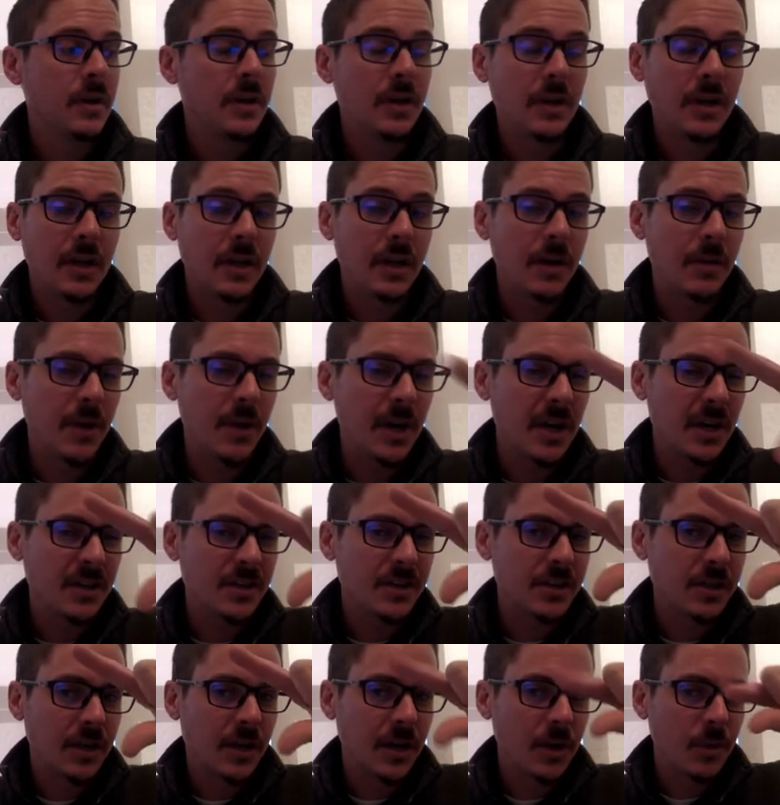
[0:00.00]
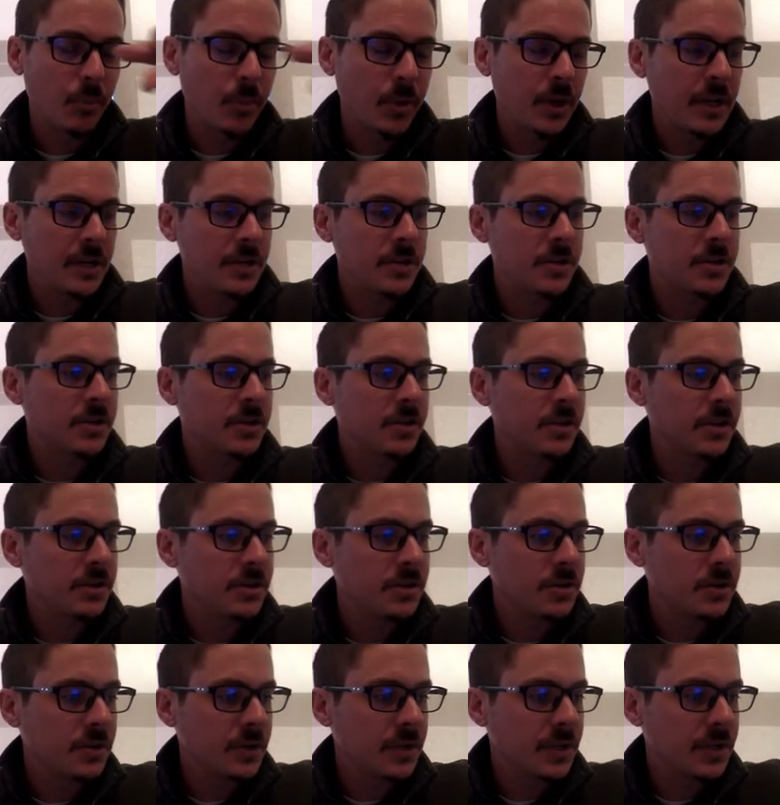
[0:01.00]
And I'm actually going to pinch so that
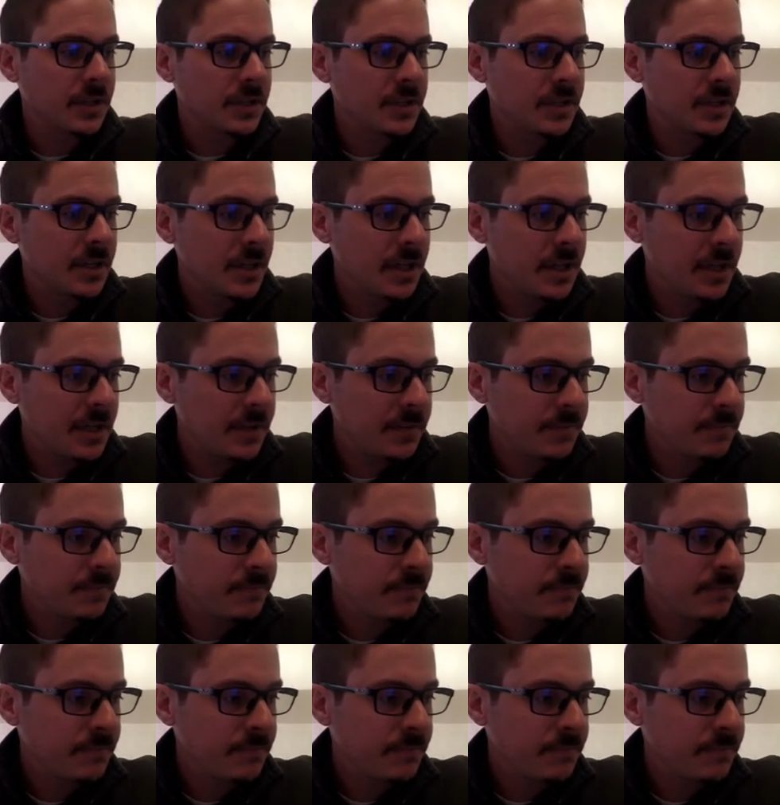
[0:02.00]
you can see.